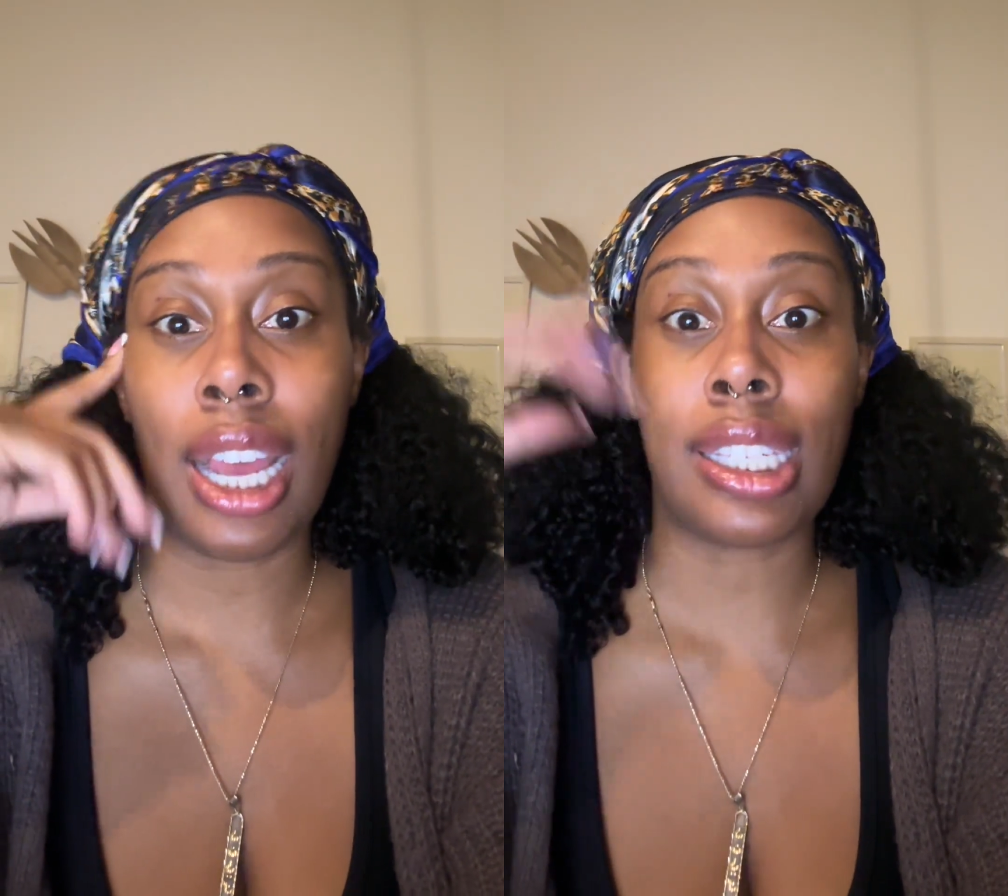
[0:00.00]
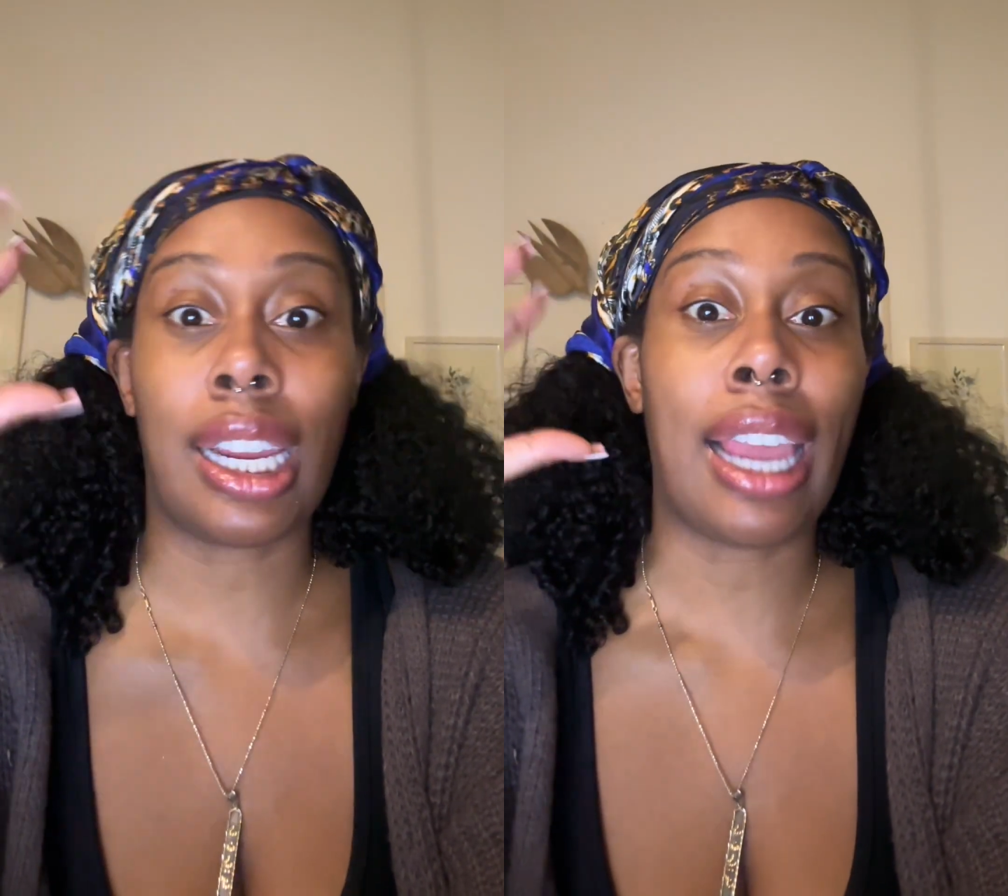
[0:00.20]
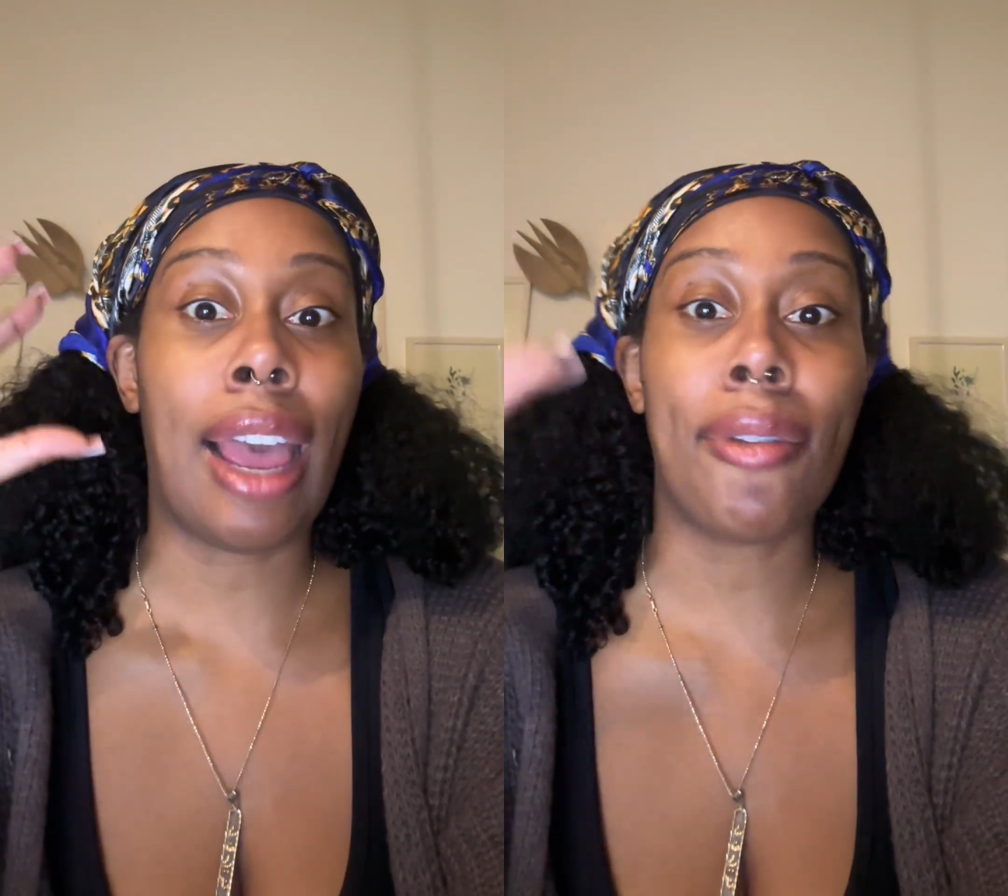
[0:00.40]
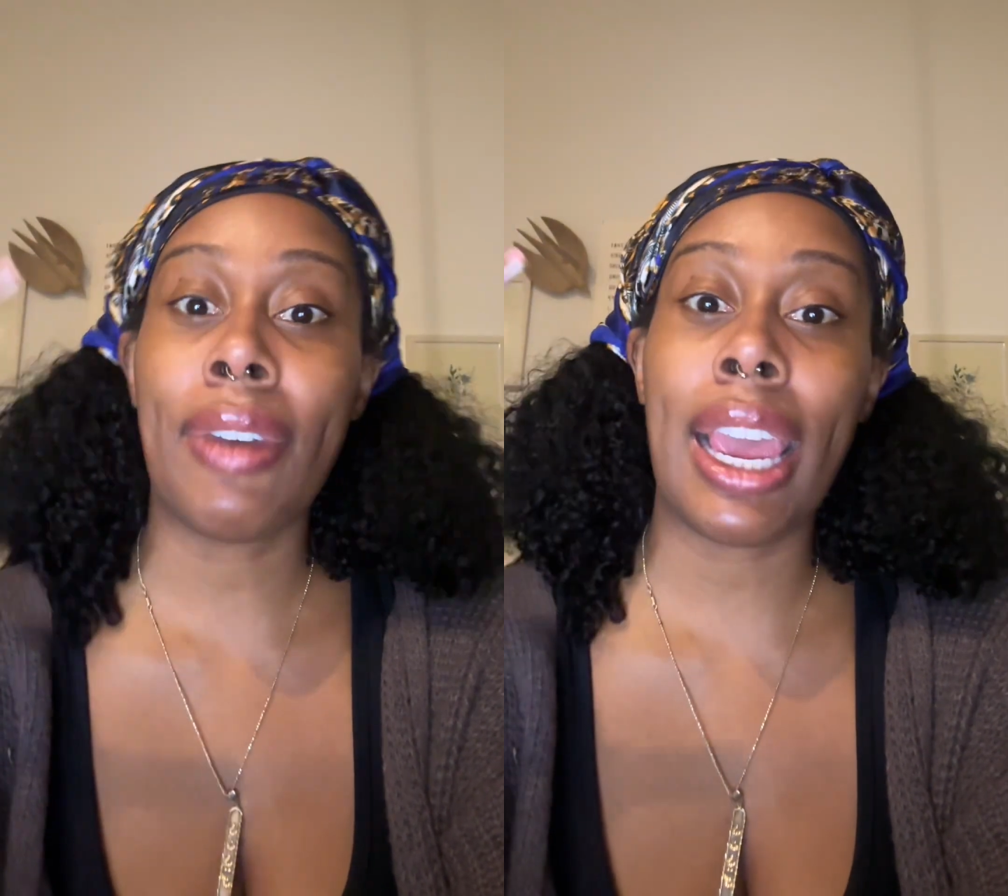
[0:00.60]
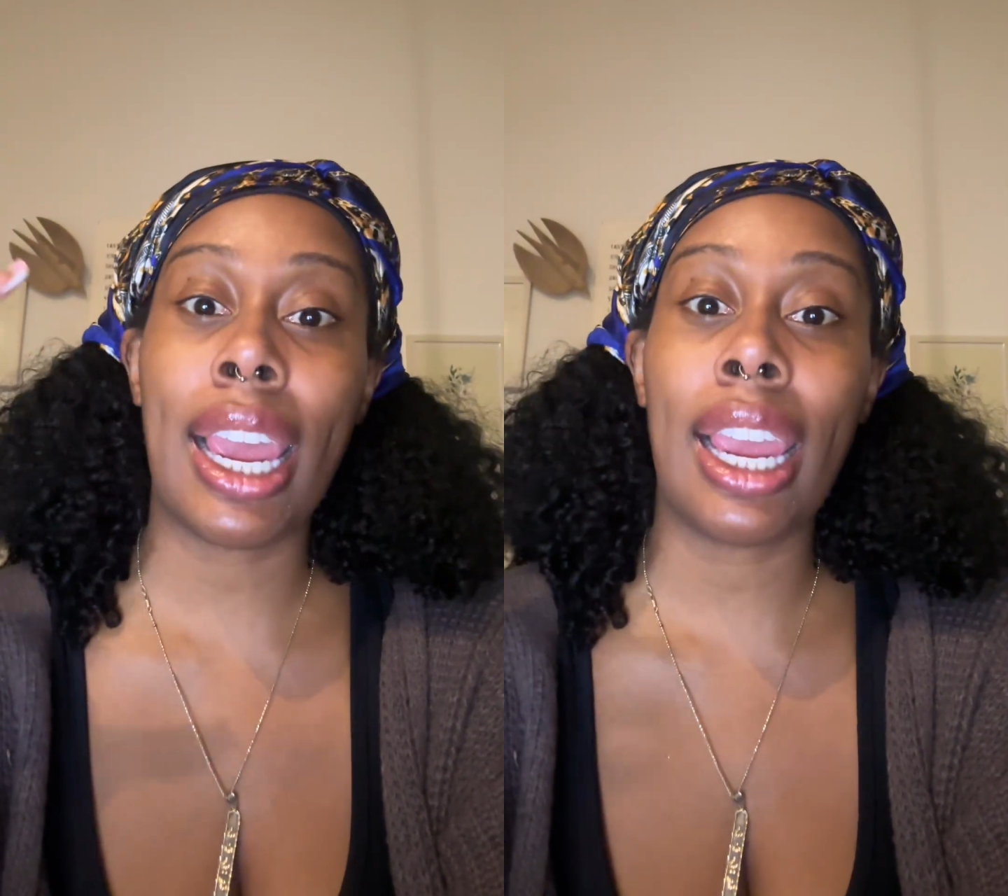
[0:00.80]
has like a
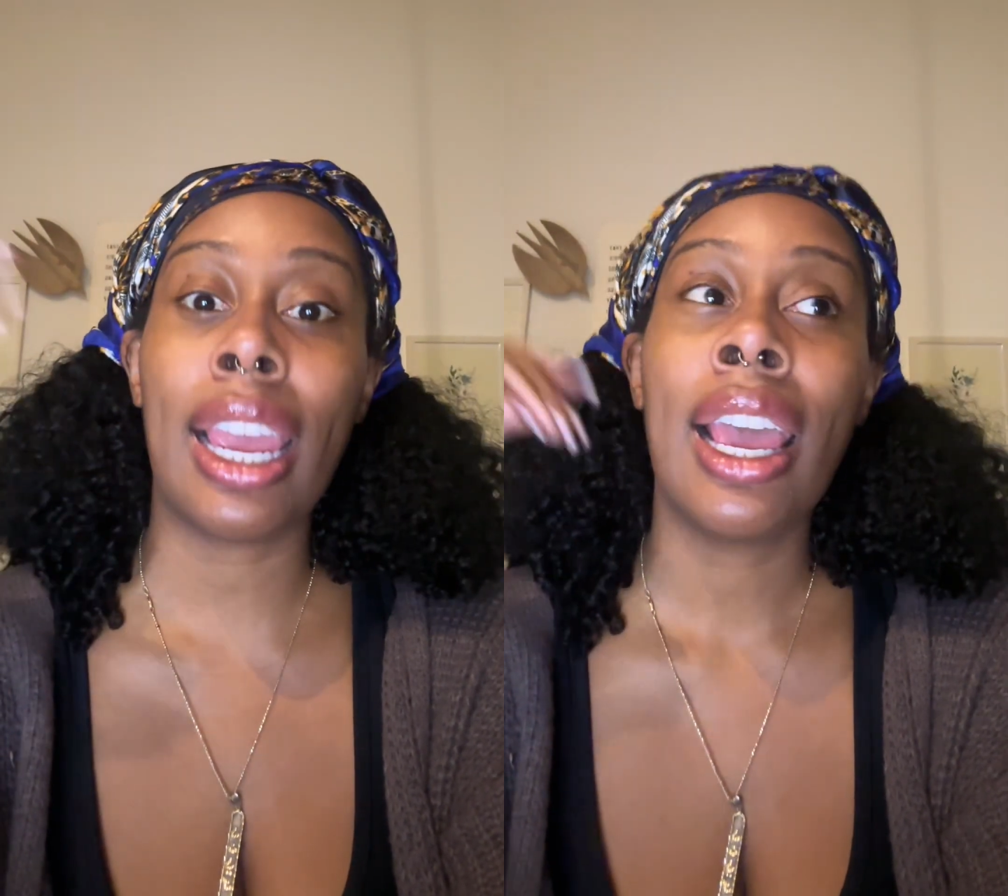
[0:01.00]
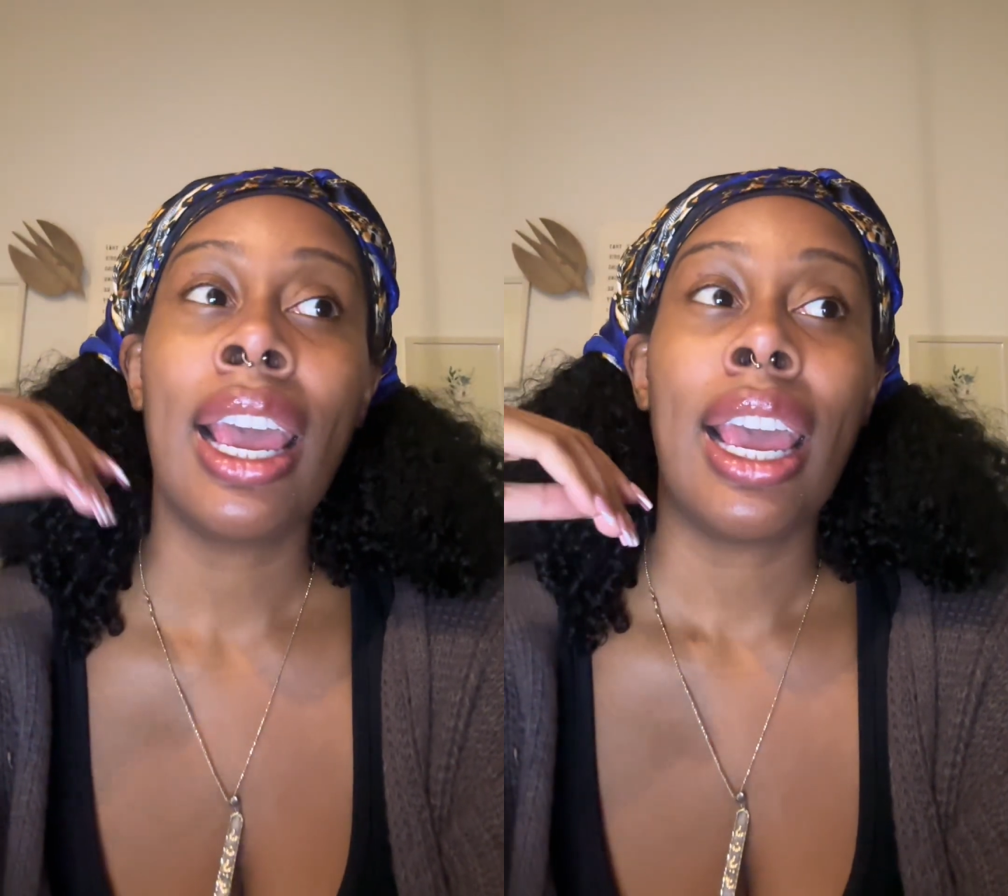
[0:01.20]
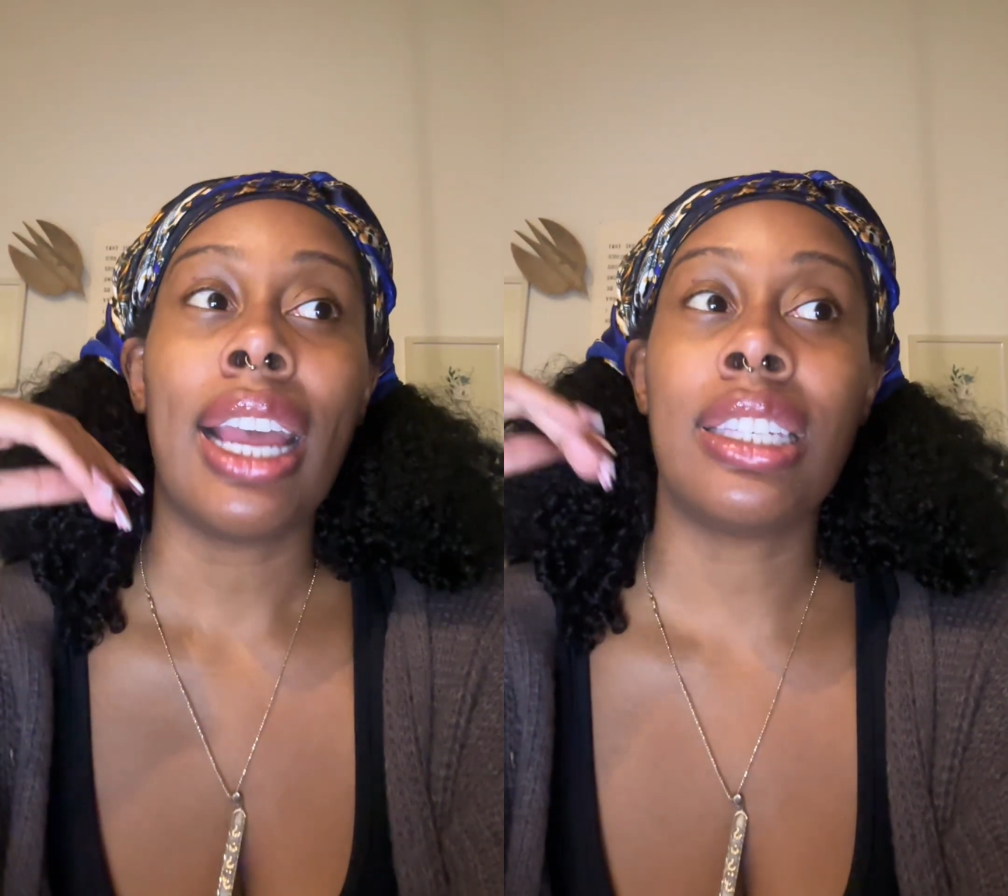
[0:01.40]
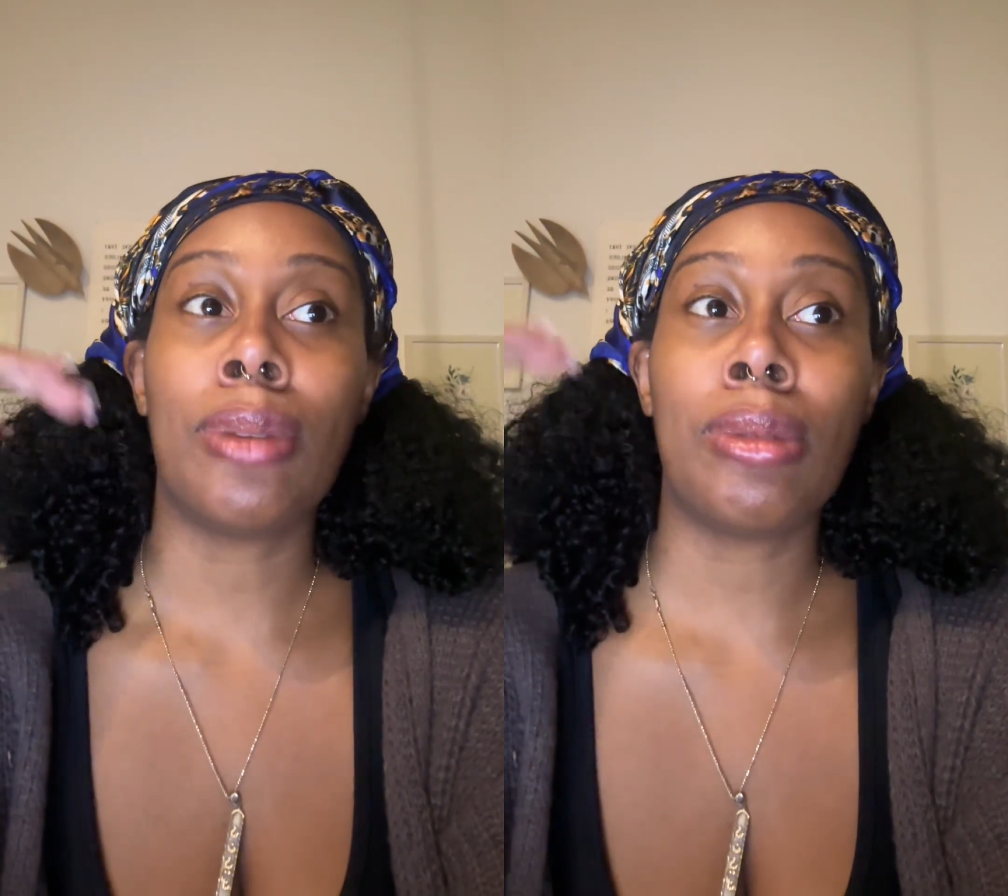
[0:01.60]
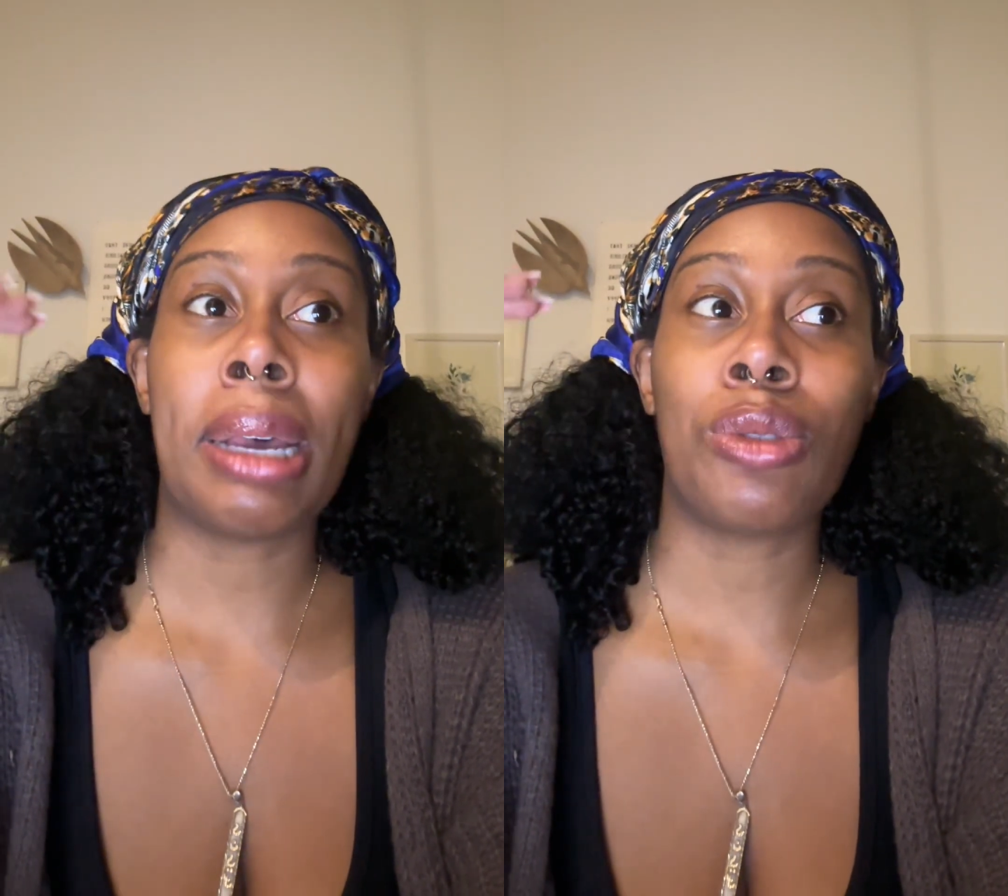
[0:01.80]
cafe, and
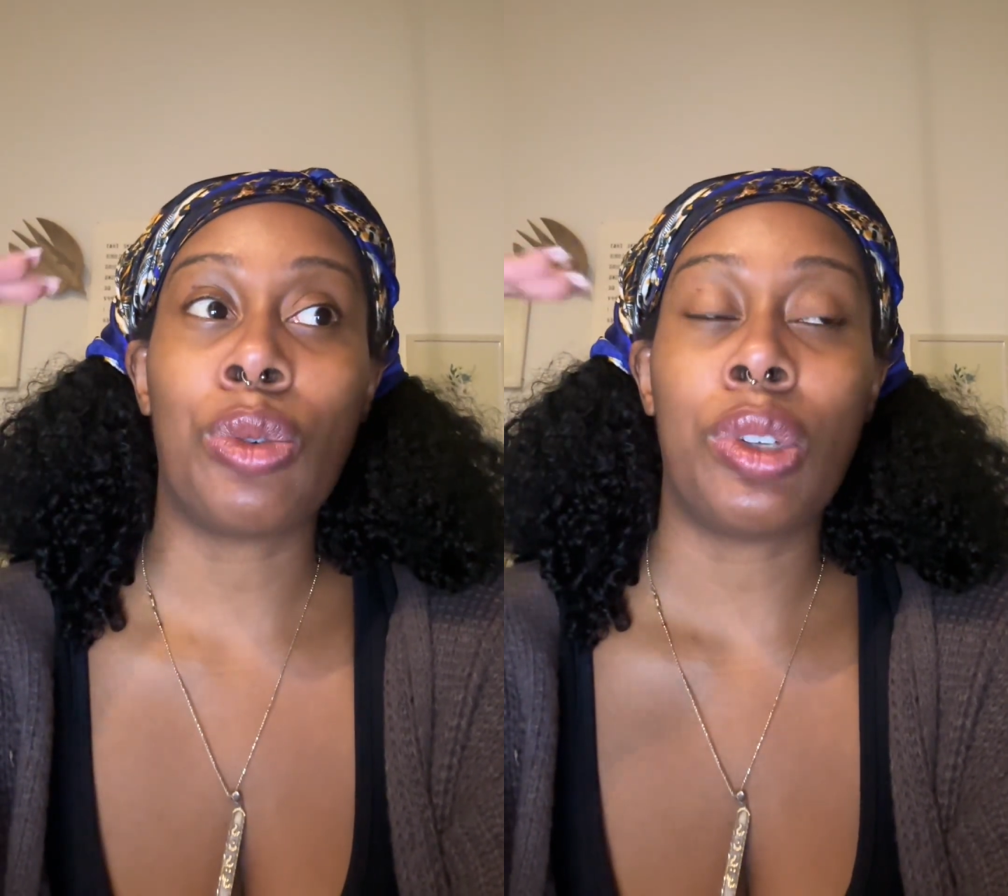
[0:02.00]
sometimes when we